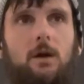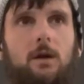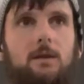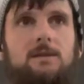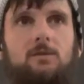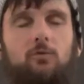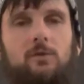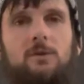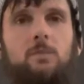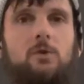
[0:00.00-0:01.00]
It didn't
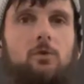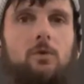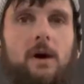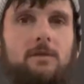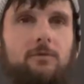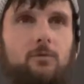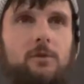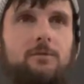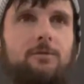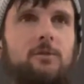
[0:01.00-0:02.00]
really build. I didn't
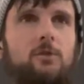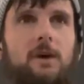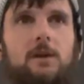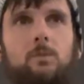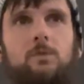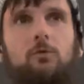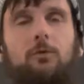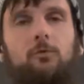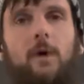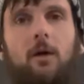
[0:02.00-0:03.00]
really feel like it
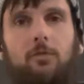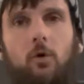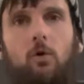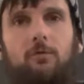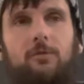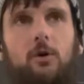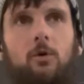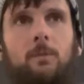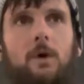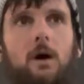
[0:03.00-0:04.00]
built throughout the whole
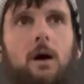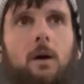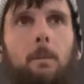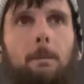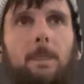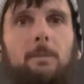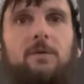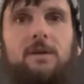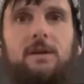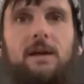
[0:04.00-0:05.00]
film.
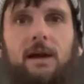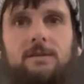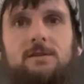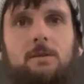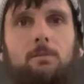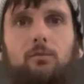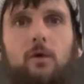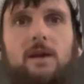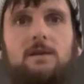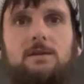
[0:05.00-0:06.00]
But then it had some
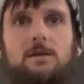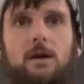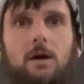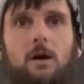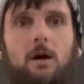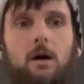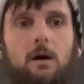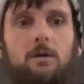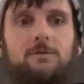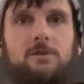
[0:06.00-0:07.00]
breaks
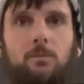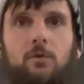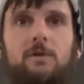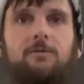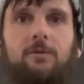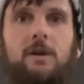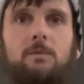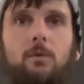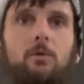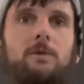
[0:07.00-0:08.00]
of some pretty funny
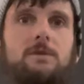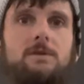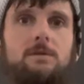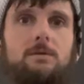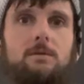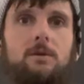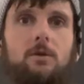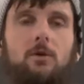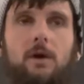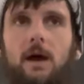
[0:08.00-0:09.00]
moments. You
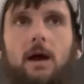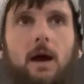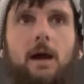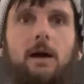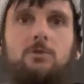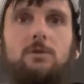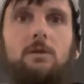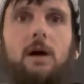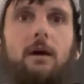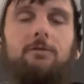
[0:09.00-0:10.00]
know, I actually
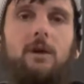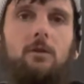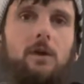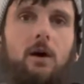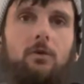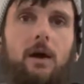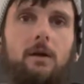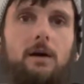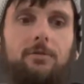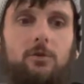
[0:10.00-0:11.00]
laughed out loud
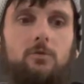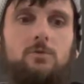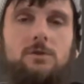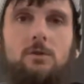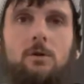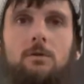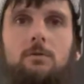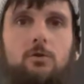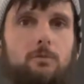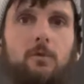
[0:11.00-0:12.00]
at. I thought it was
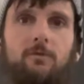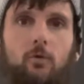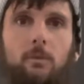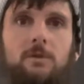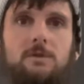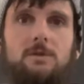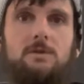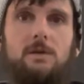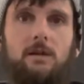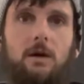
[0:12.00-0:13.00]
good. Good
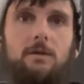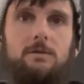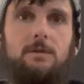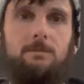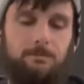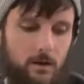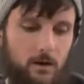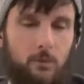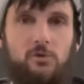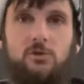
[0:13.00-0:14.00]
performances. I liked it.
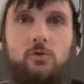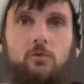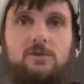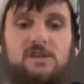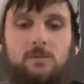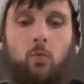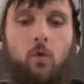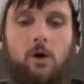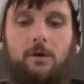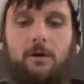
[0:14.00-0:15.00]
Number two, Deep
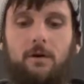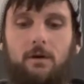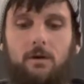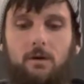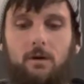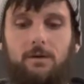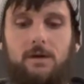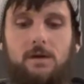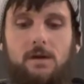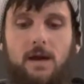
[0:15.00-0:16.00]
Water,
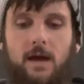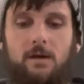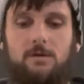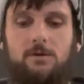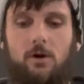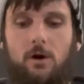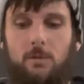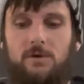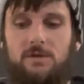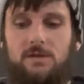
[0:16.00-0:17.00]
the Ana de
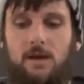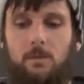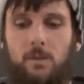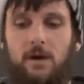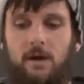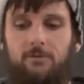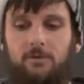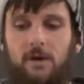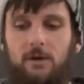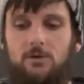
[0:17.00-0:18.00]
Armas and Ben
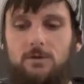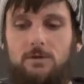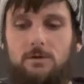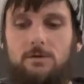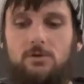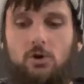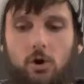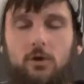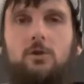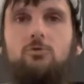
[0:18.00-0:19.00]
Affleck
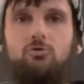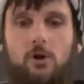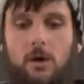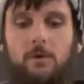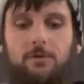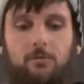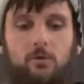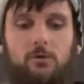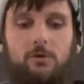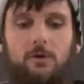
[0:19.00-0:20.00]
dark drama
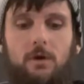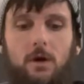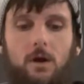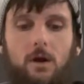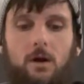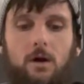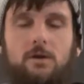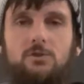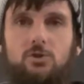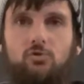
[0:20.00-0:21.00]
thriller,
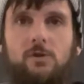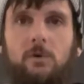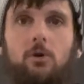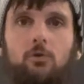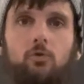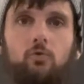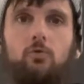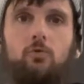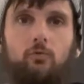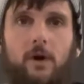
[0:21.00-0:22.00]
is streaming on
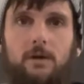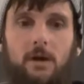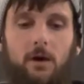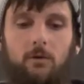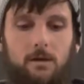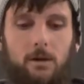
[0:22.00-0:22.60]
Hulu right now.